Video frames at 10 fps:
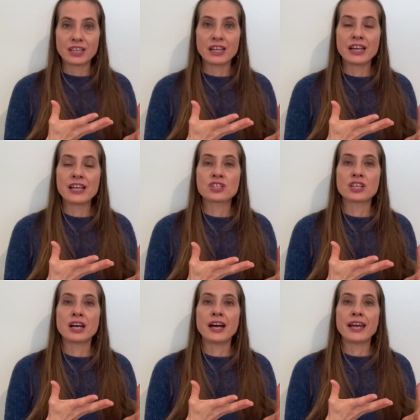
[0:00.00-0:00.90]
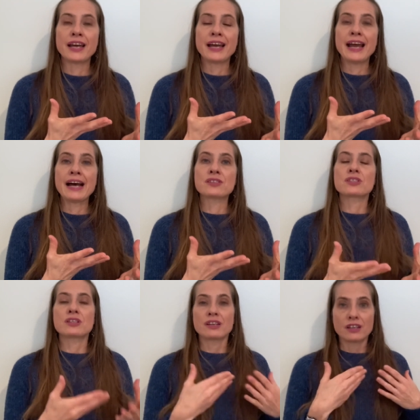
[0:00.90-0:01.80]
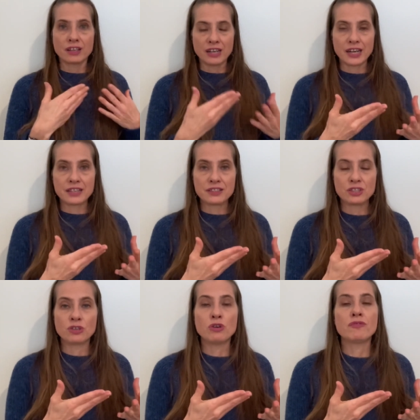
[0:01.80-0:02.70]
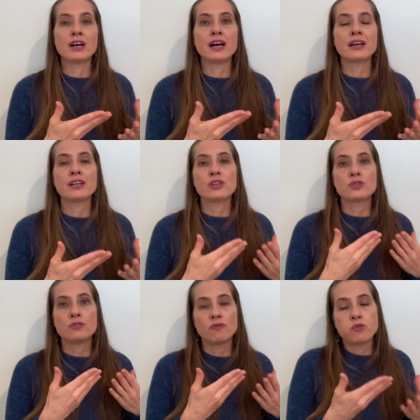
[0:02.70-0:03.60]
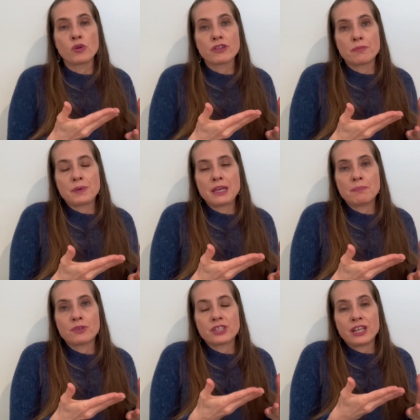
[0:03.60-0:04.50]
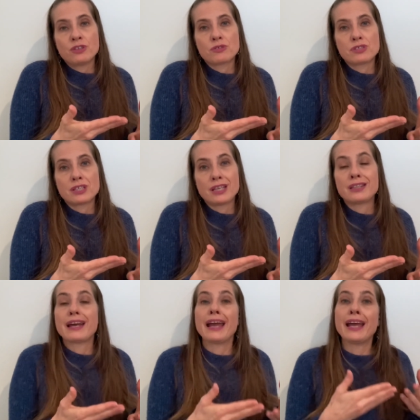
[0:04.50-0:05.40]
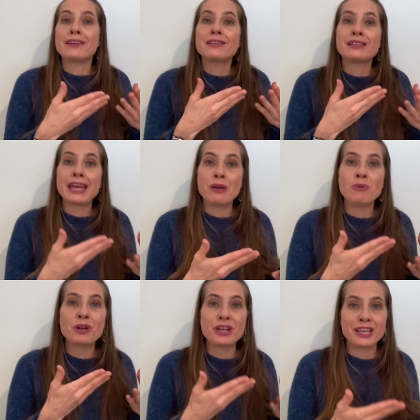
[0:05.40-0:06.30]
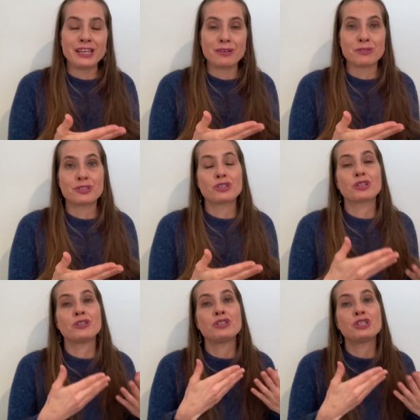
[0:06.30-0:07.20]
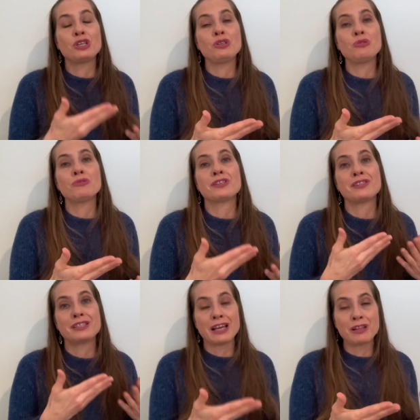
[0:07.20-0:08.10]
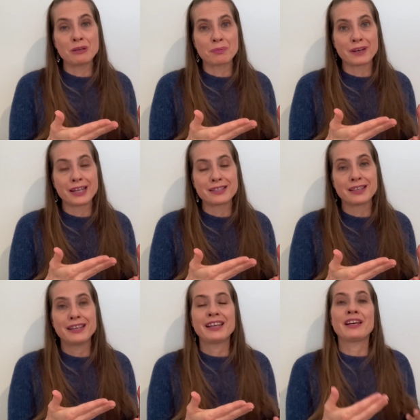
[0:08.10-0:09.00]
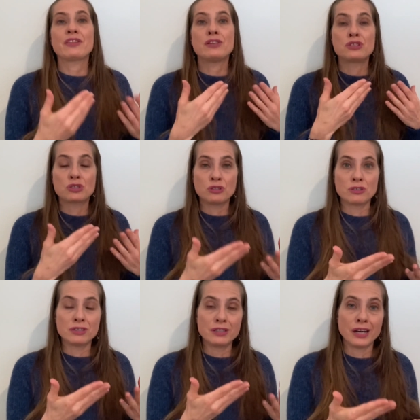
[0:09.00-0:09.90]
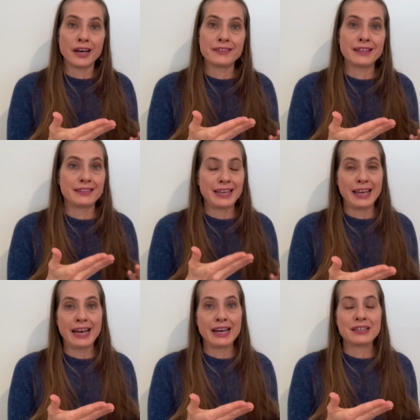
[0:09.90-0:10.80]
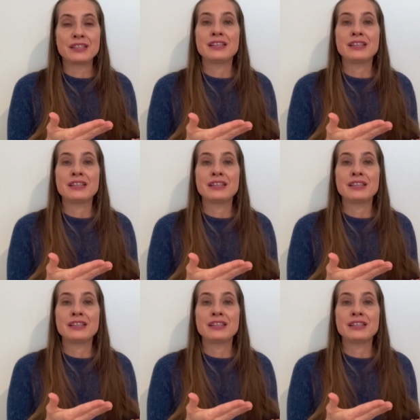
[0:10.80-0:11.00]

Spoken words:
Hezekiah asked God, Jehovah, for the people to intercede, and they were healed to continue to celebrate this good God that they had